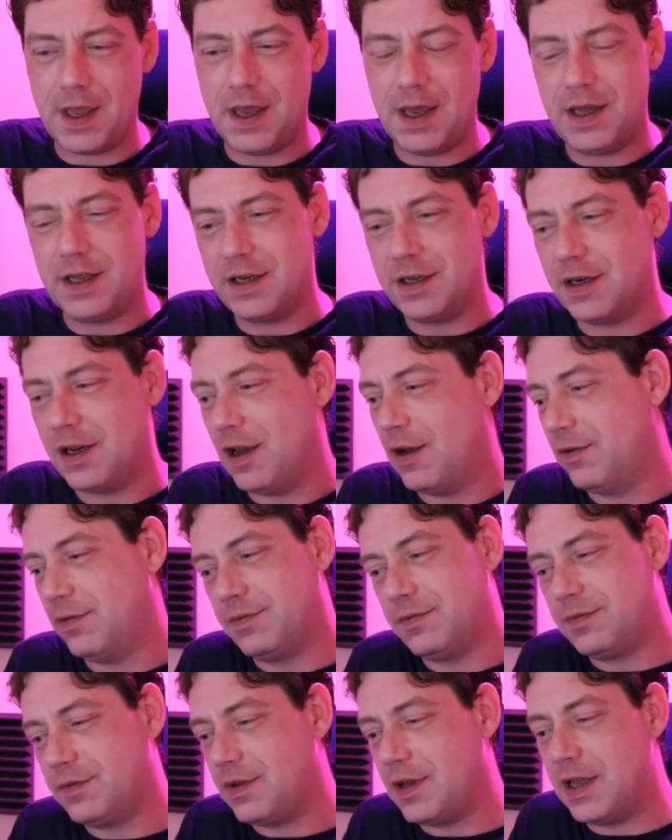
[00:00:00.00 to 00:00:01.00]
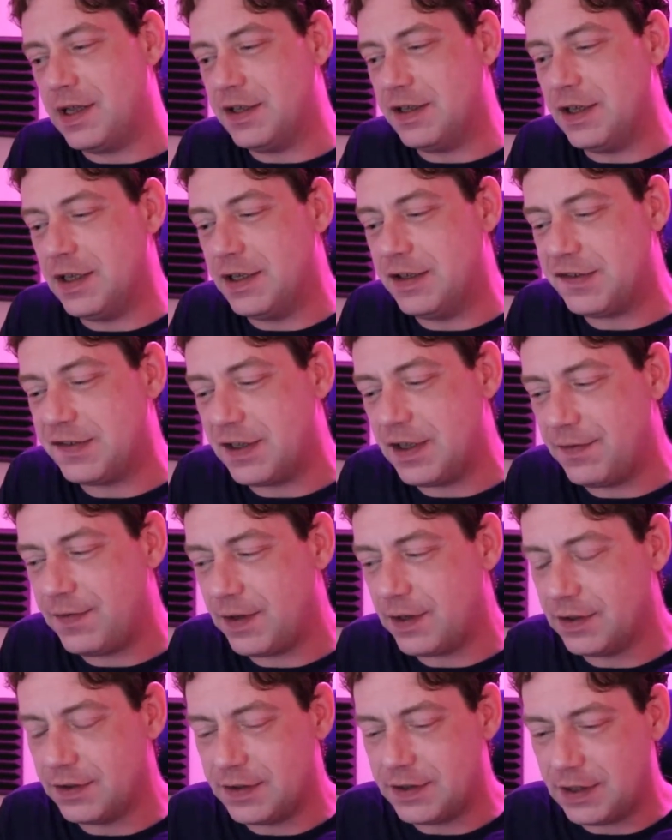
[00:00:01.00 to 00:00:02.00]
I don't know, it, it's
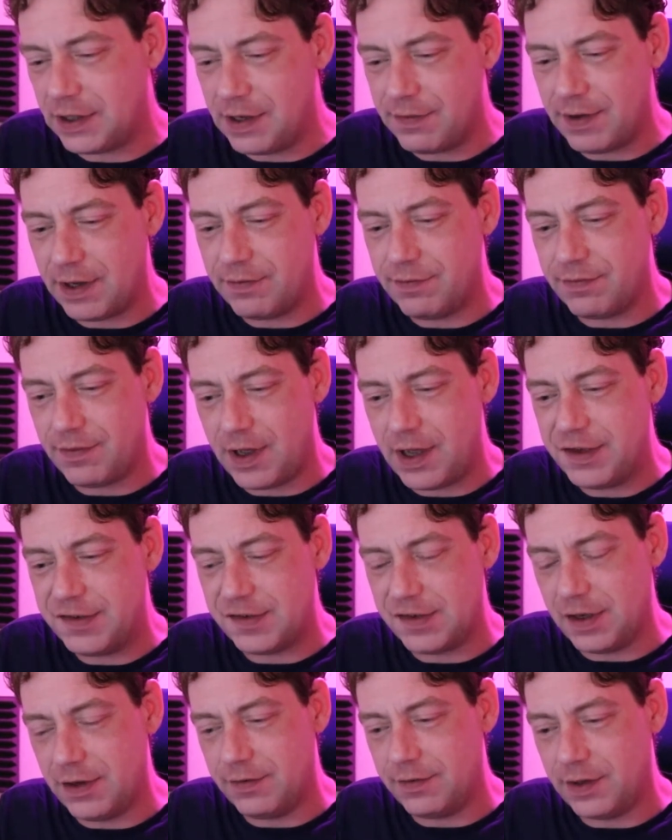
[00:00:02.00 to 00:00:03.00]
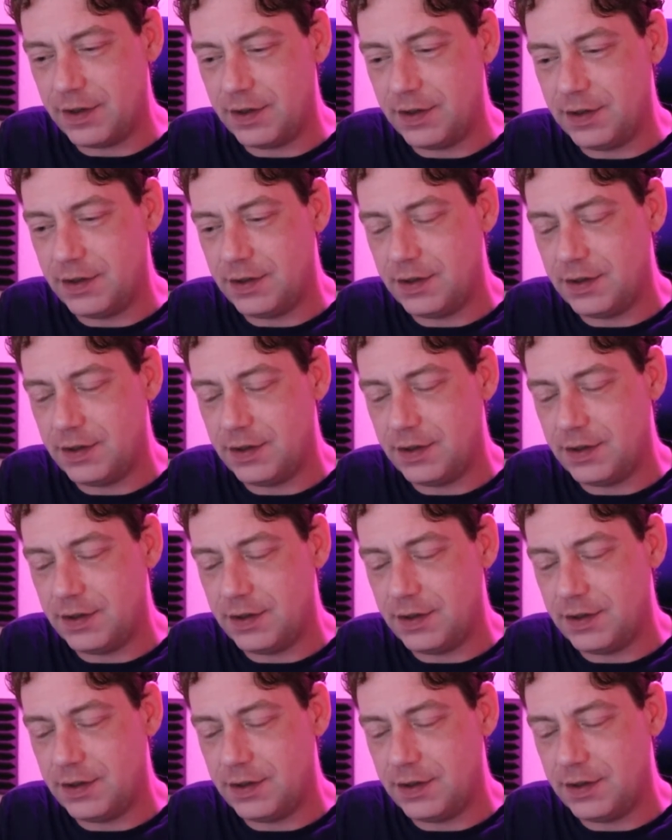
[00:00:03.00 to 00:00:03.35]
difficult to give advice over.